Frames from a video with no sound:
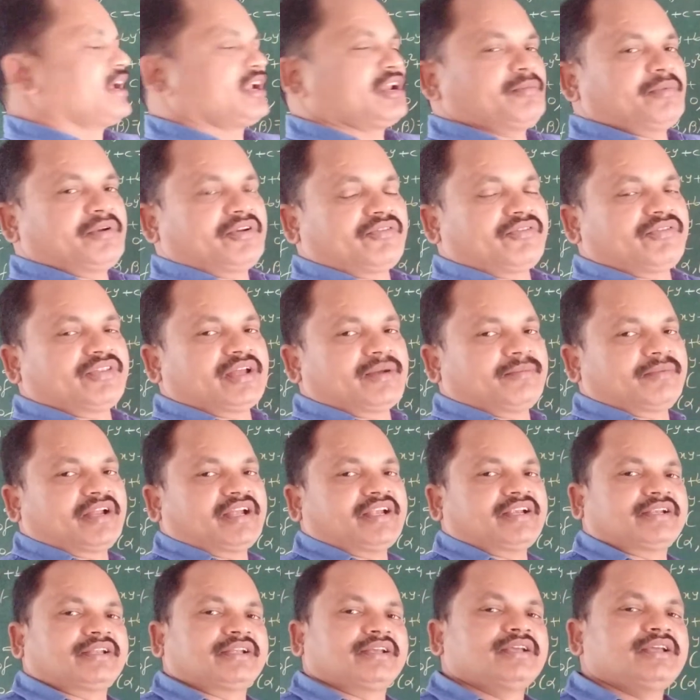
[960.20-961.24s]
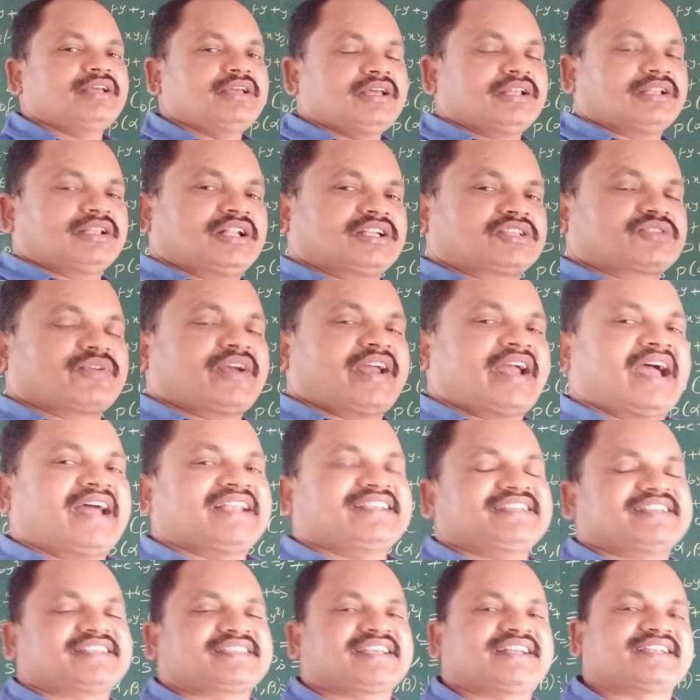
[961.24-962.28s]
between them 90. That's why
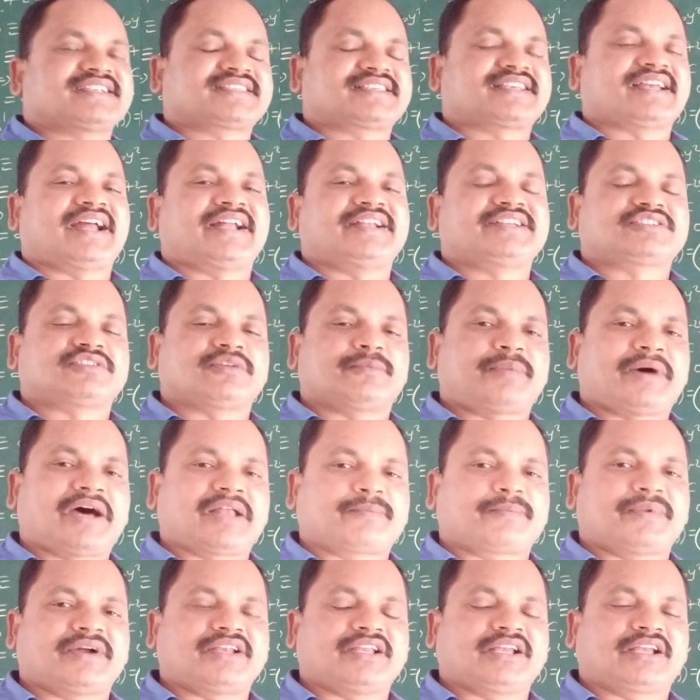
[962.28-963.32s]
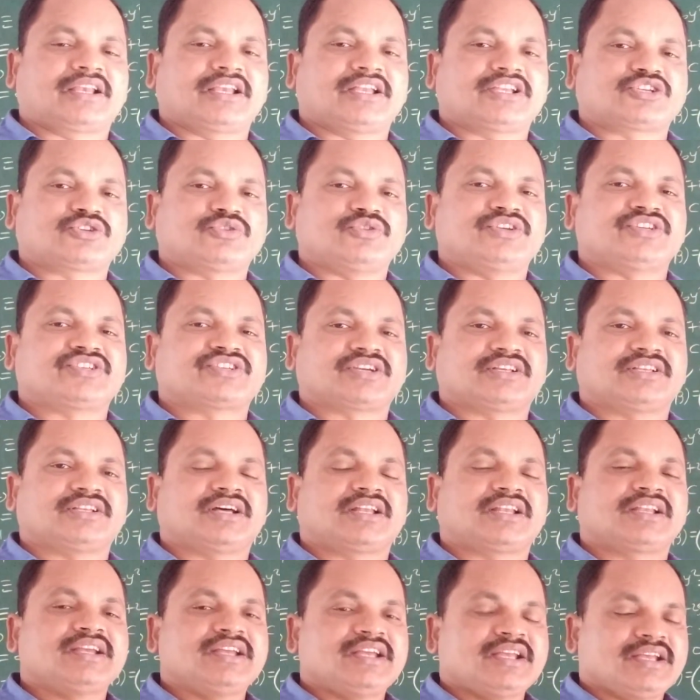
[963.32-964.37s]
adjacent sides are perpendicular to each
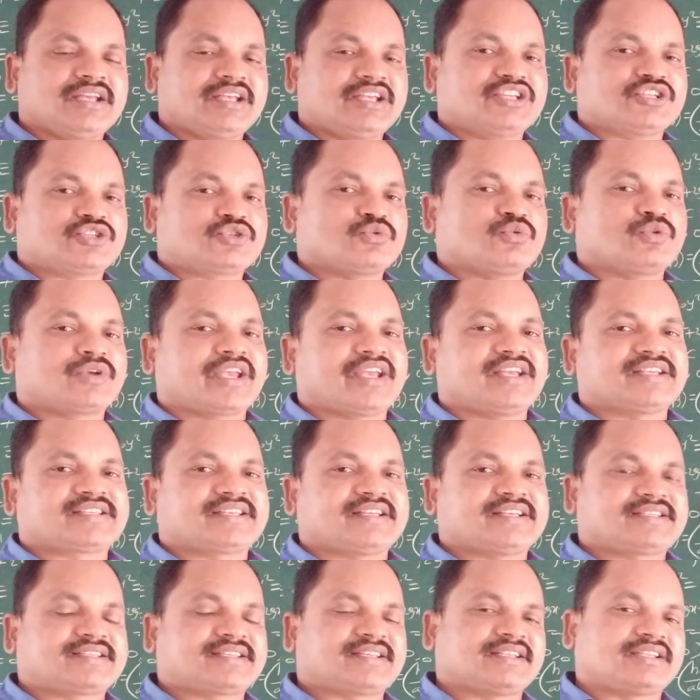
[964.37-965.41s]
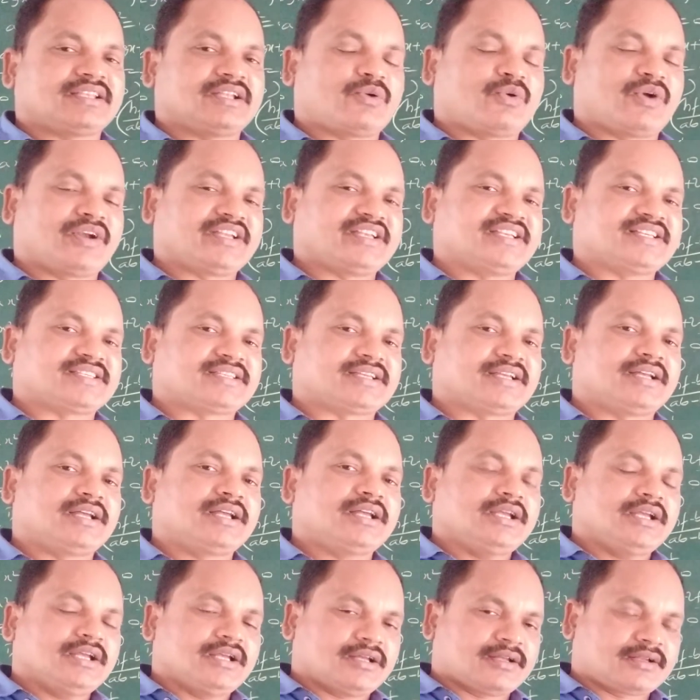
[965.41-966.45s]
other in two cases. The one is
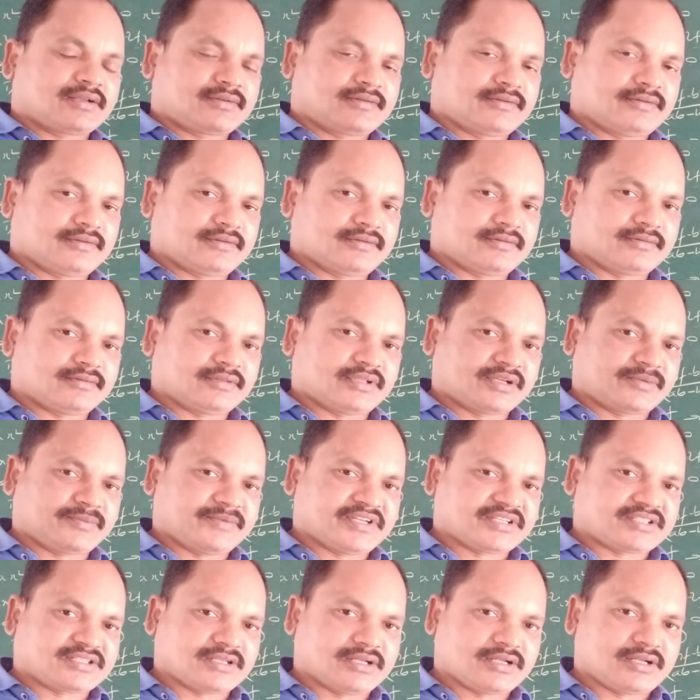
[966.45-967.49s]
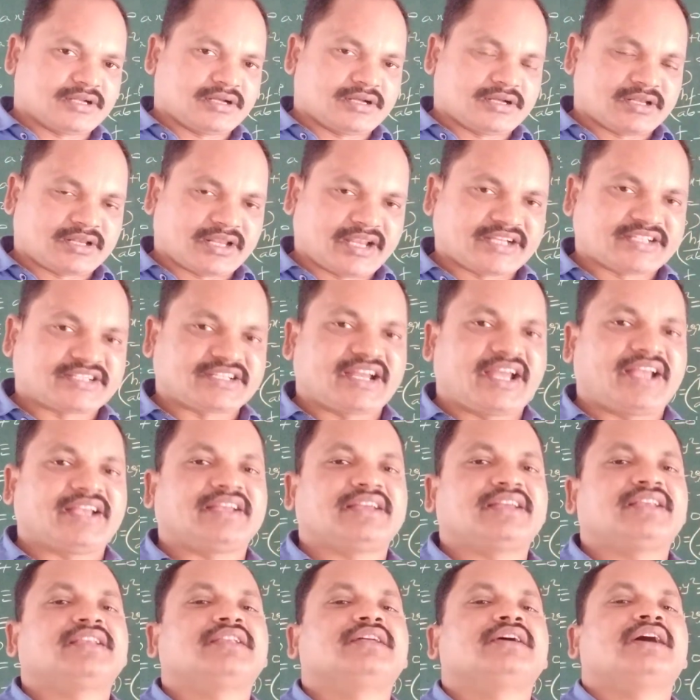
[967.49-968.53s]
that means
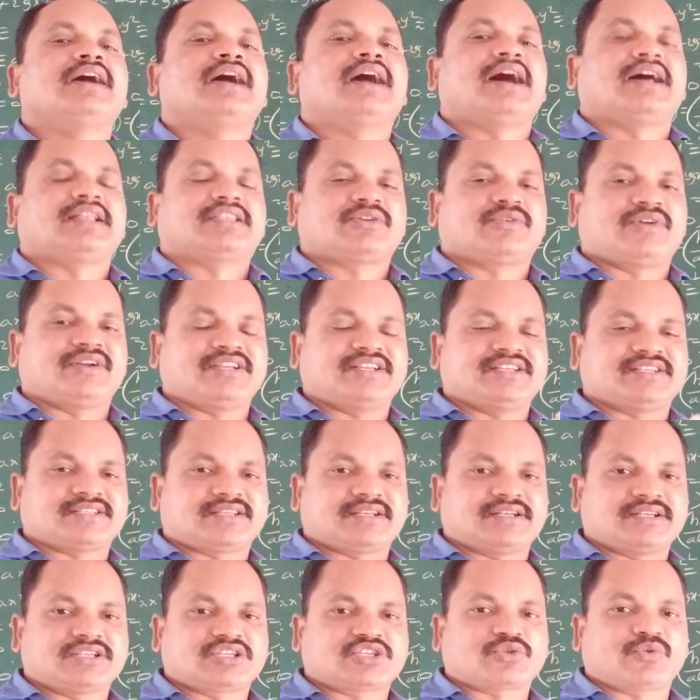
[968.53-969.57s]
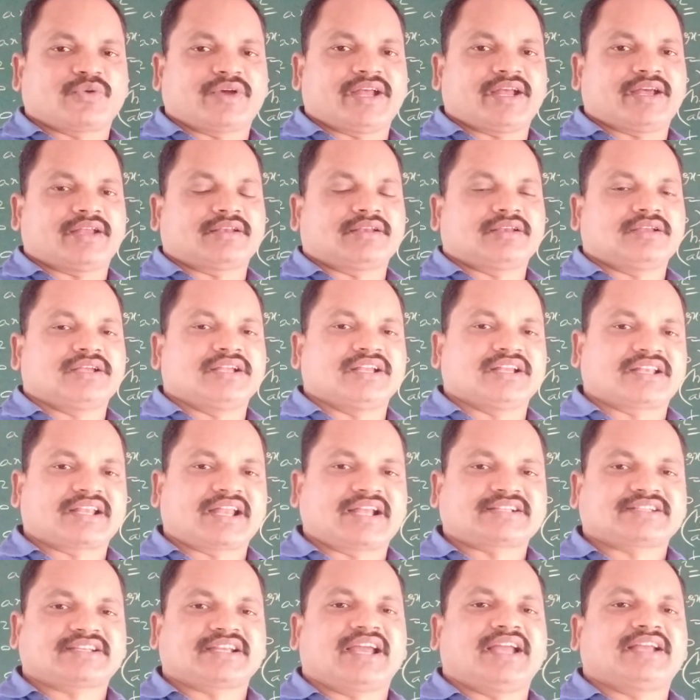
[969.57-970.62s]
rectangle, other one is square. In
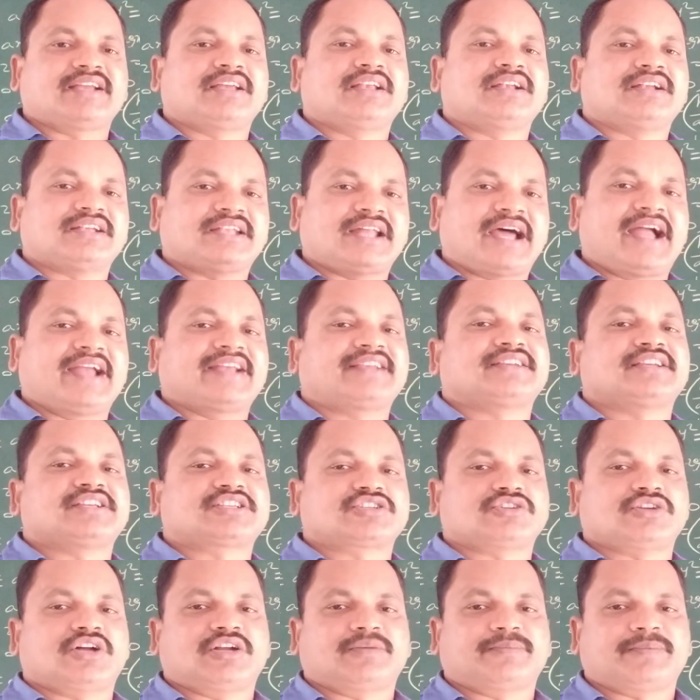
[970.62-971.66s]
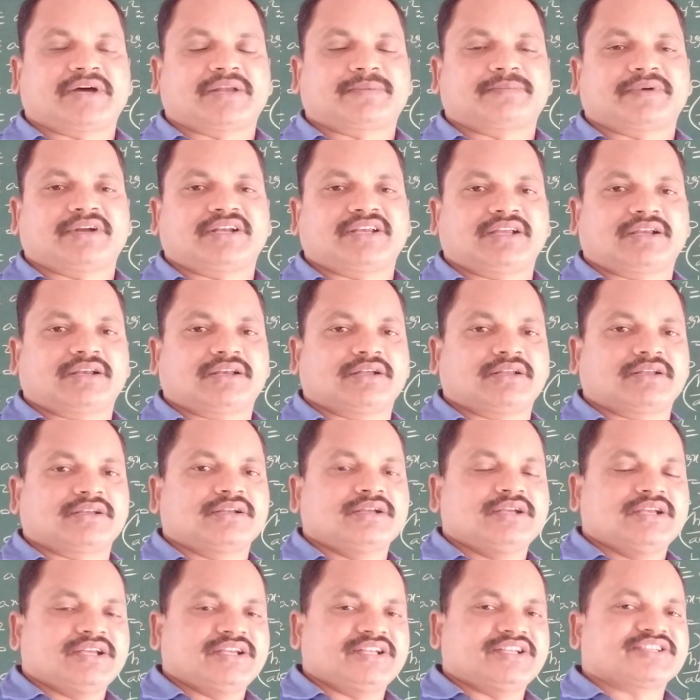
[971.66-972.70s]
rectangle, diagonals not perpendicular.
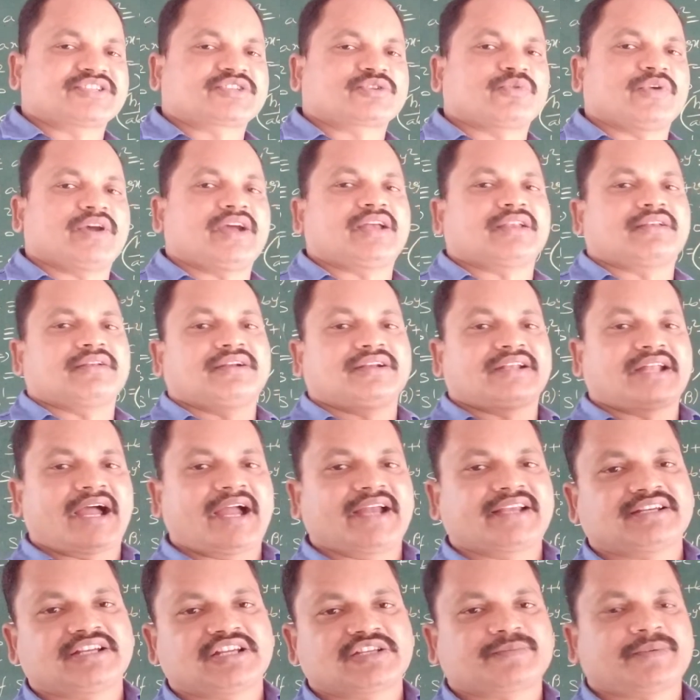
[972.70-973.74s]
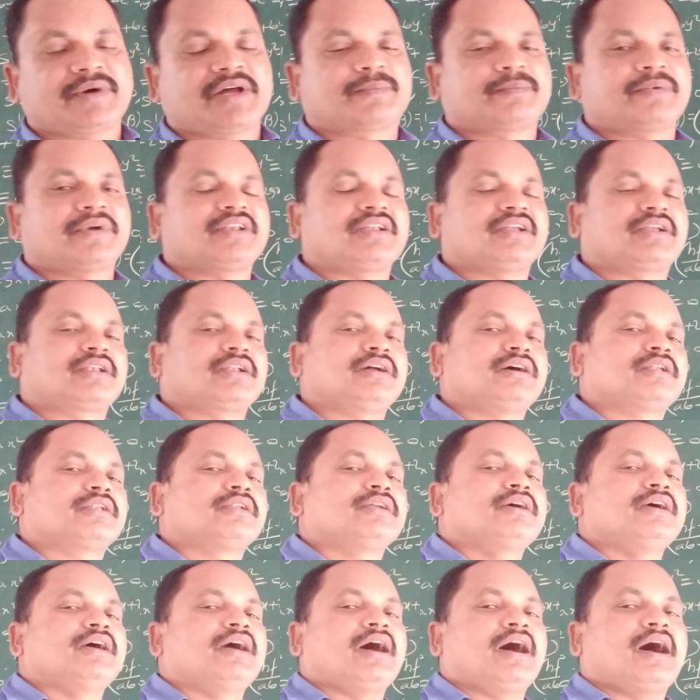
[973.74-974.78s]
In square, diagonals perpendicular
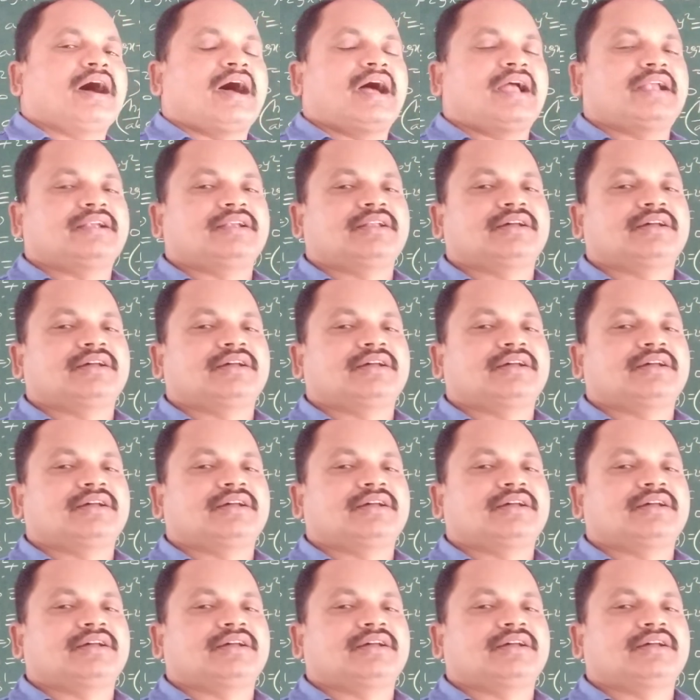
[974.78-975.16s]
and